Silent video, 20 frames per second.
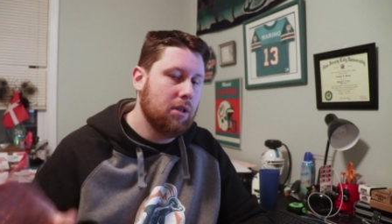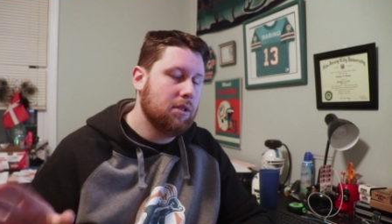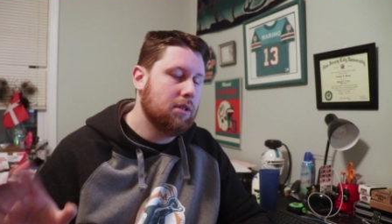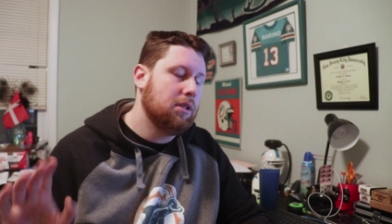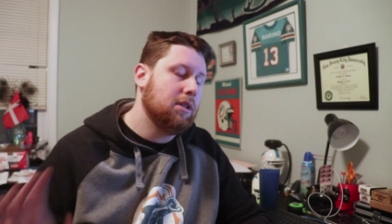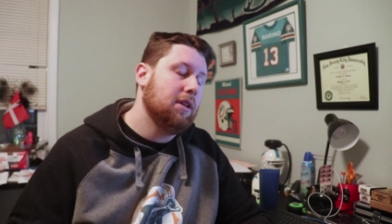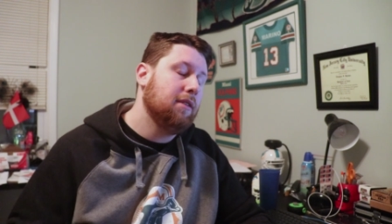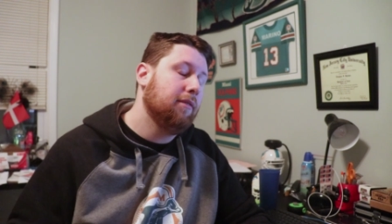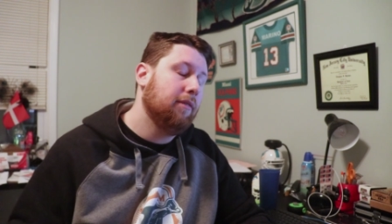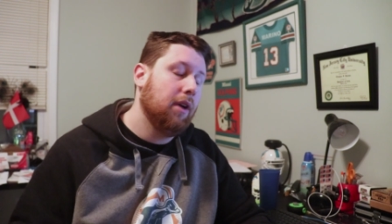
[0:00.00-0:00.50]
this
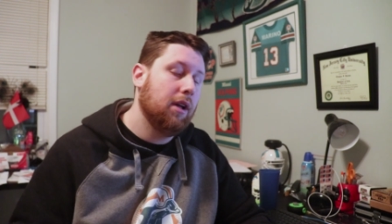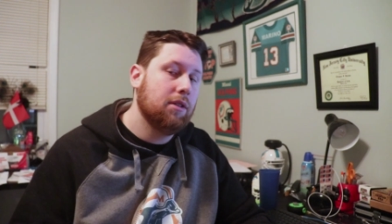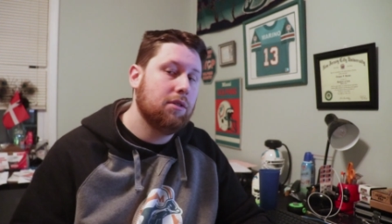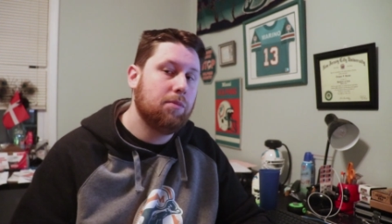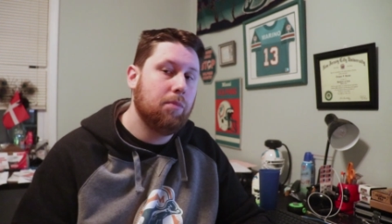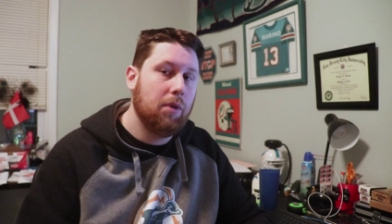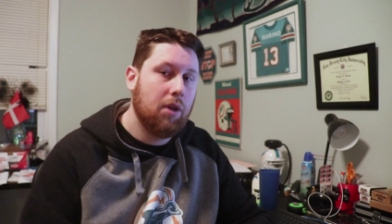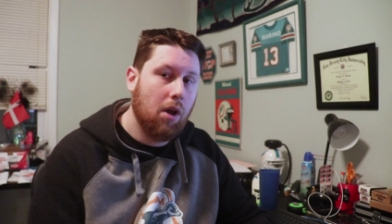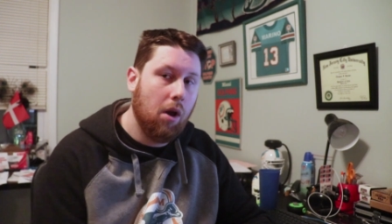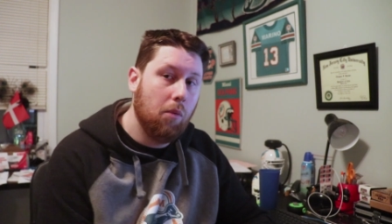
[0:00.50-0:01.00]

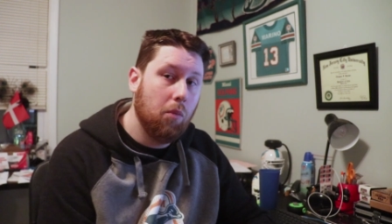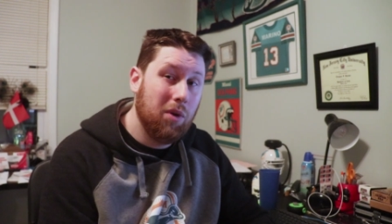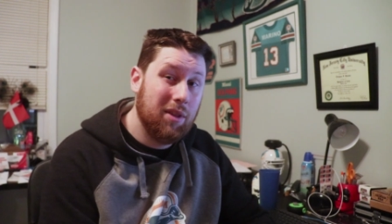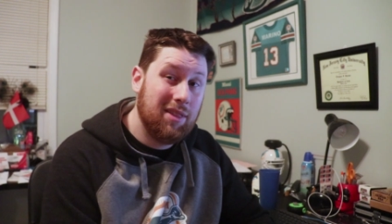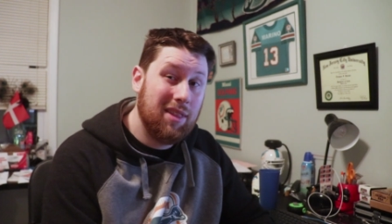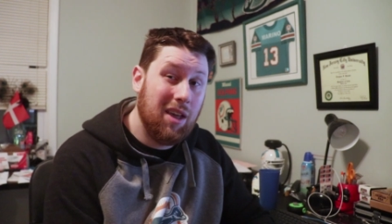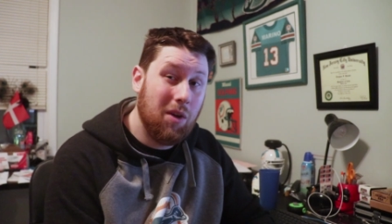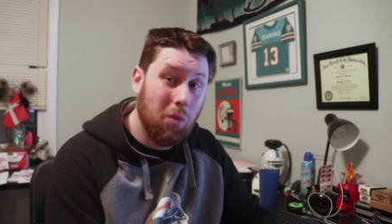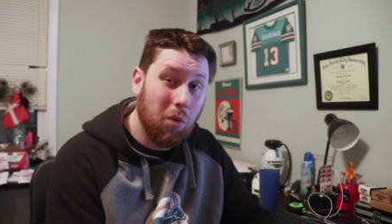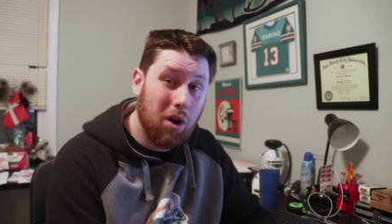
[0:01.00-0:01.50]
defense become
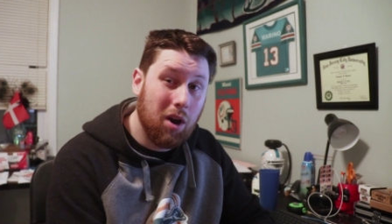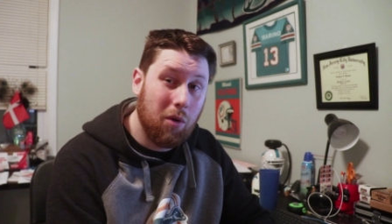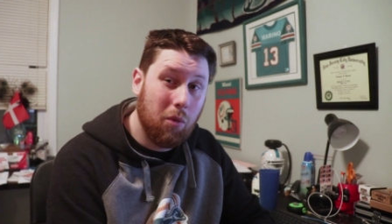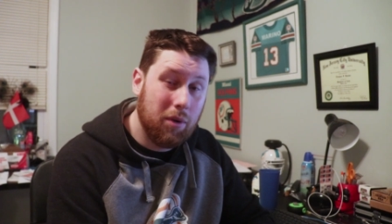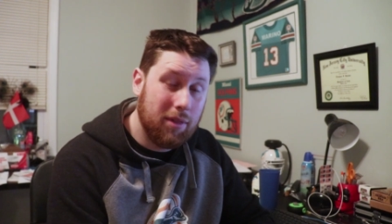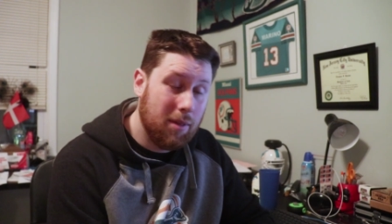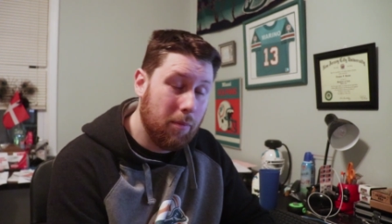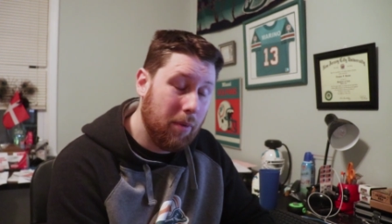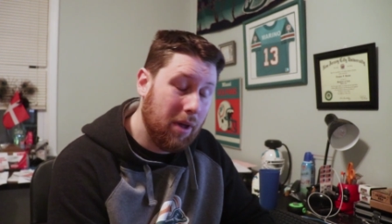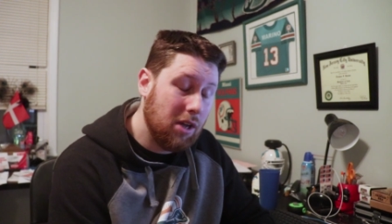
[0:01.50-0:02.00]
what they were
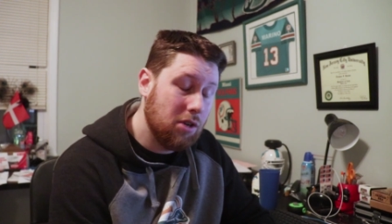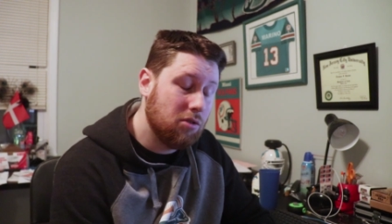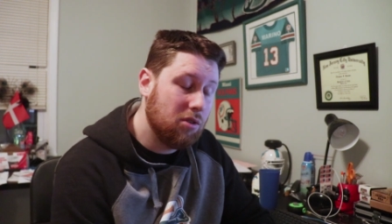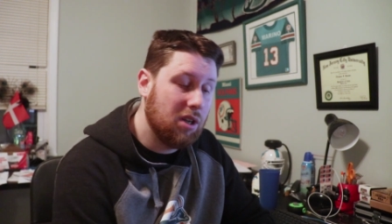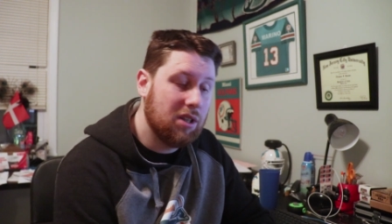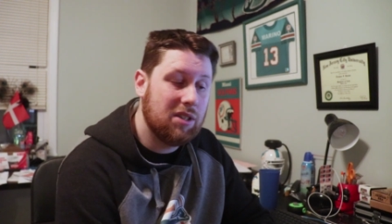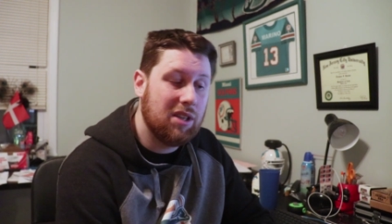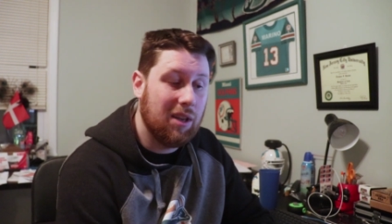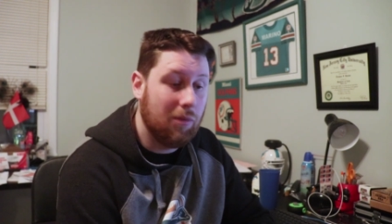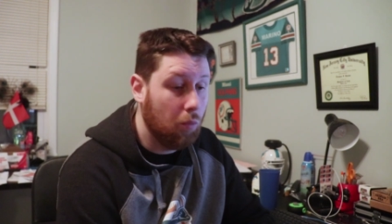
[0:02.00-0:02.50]
with the
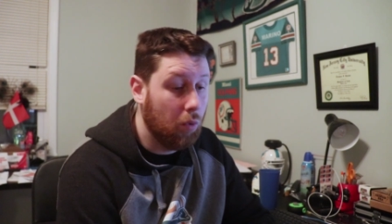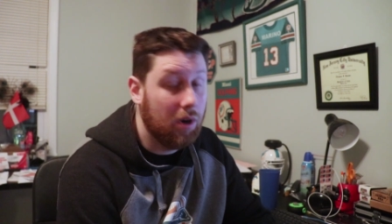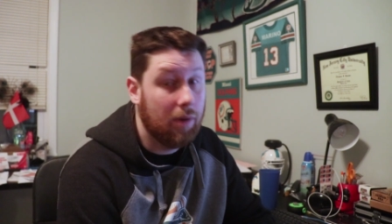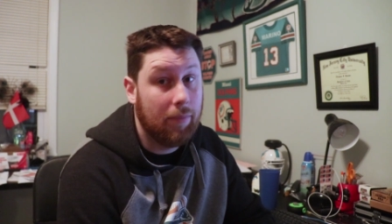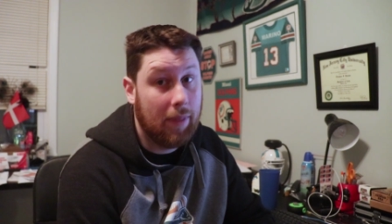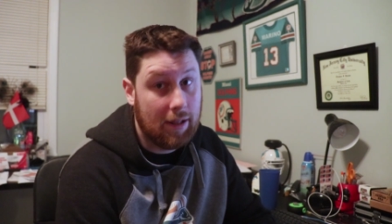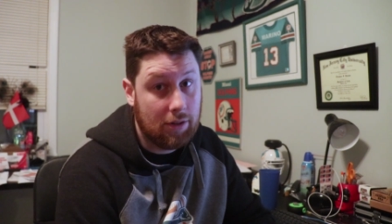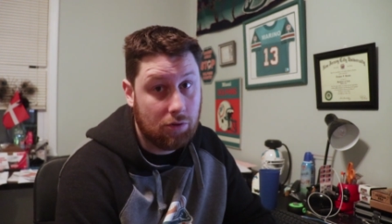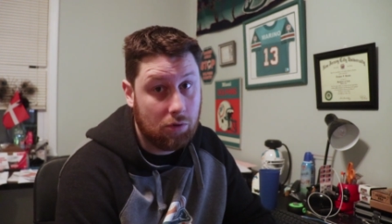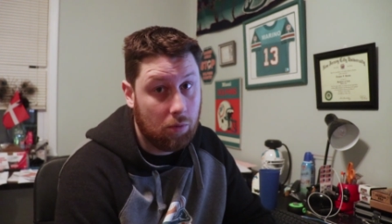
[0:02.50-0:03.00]
Patriots and win
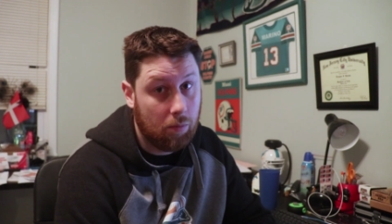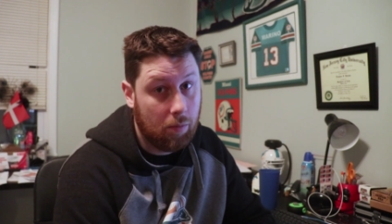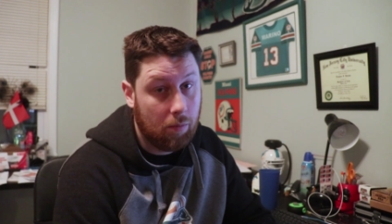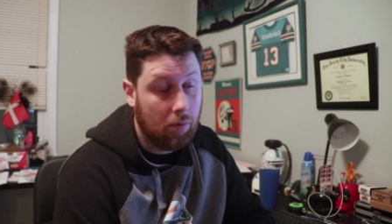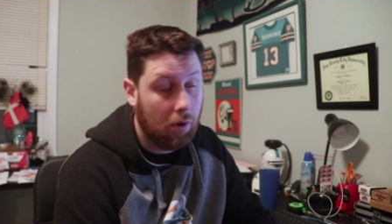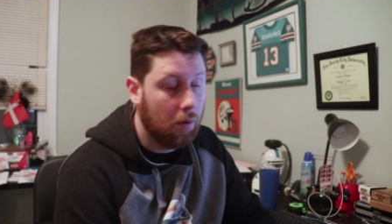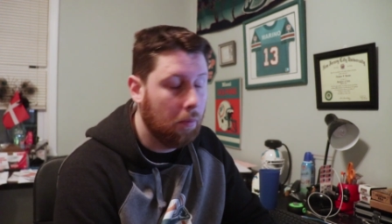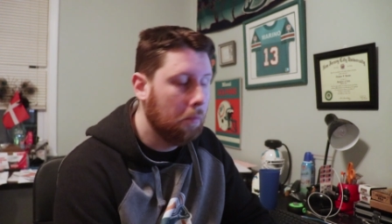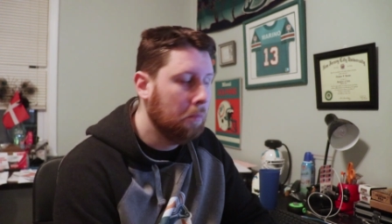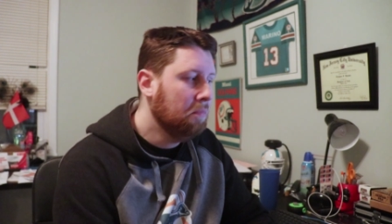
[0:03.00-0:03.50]
them that Super
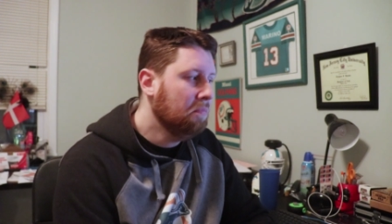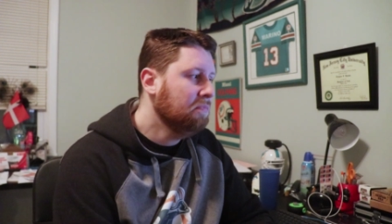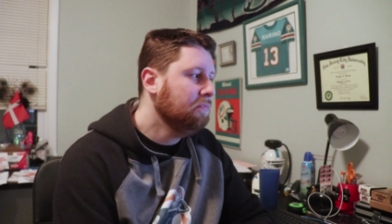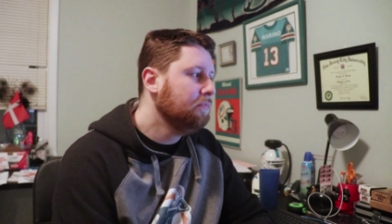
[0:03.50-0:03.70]
Bowl.